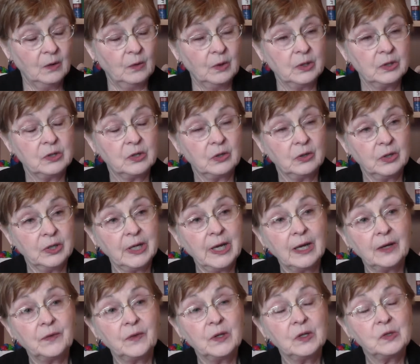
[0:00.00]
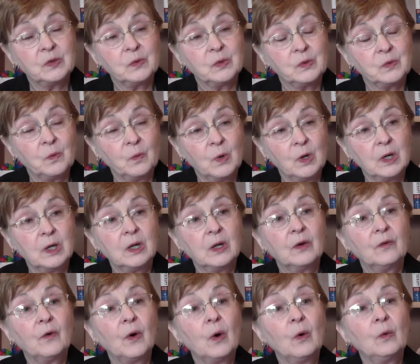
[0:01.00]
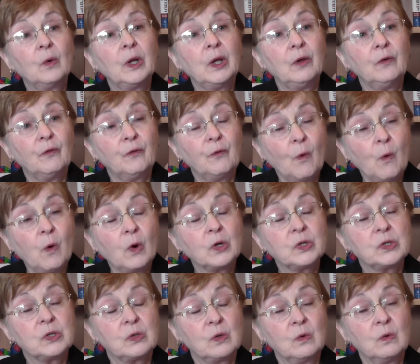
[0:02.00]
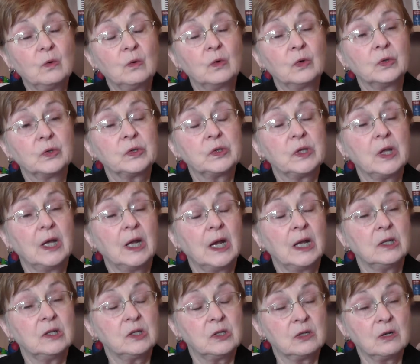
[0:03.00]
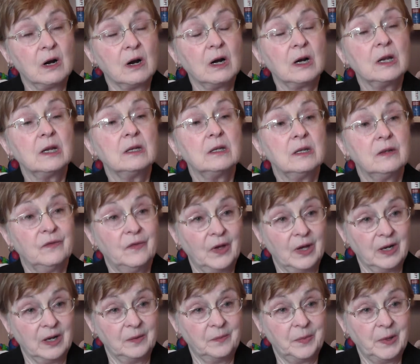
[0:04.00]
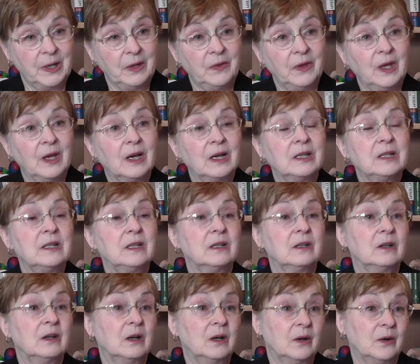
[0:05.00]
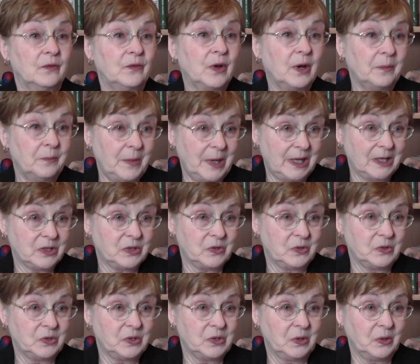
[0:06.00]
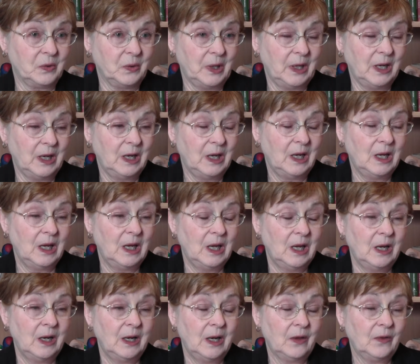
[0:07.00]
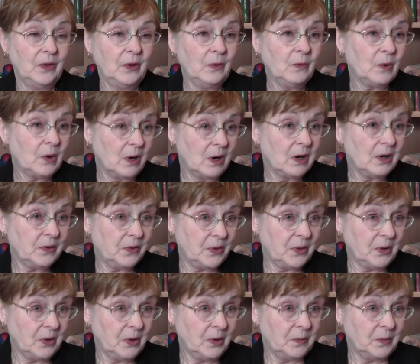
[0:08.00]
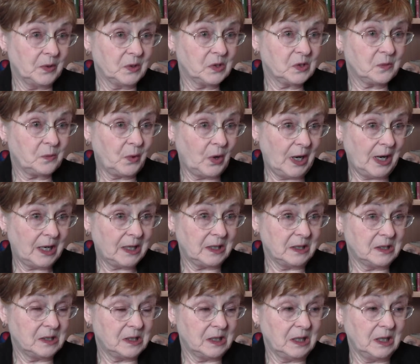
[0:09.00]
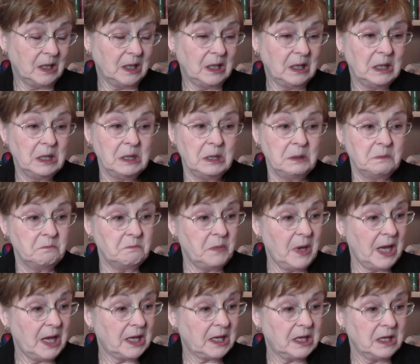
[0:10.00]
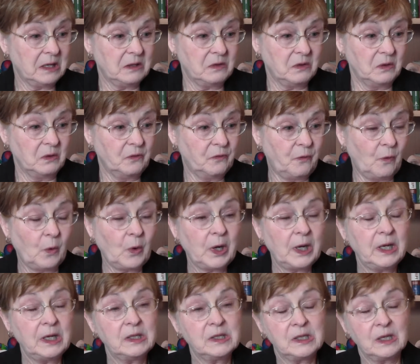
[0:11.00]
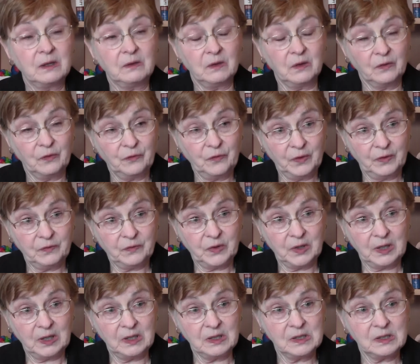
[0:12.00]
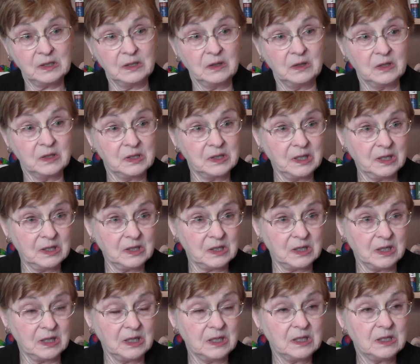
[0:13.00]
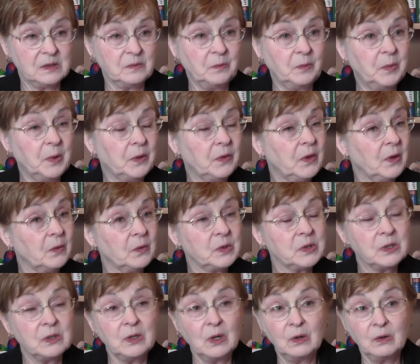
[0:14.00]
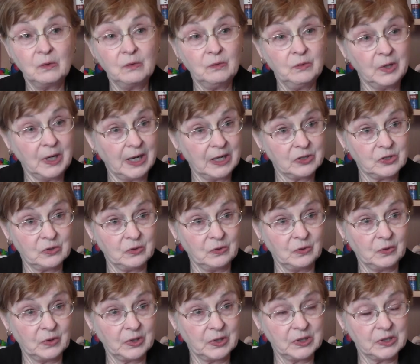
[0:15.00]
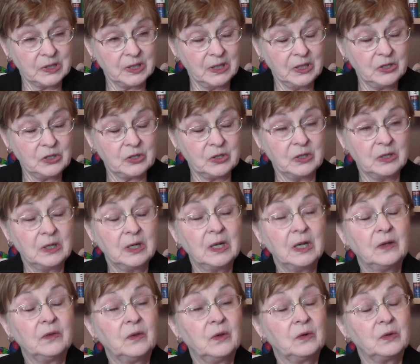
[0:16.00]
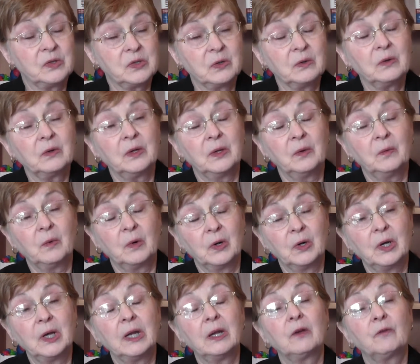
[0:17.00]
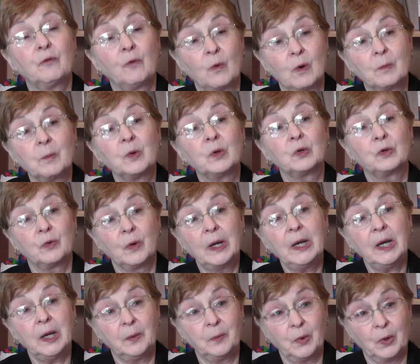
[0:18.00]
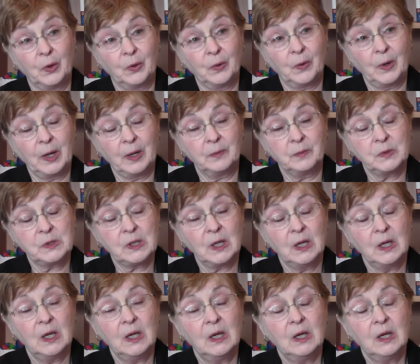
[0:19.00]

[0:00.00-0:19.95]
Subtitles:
Well, it turned out this was one of only 4 schools that had started developing the idea of a master's degree. Now, there were art therapists practicing back in the 40s and the 50s and the 60s, but there was no national organization, and there certainly weren't formal training programs.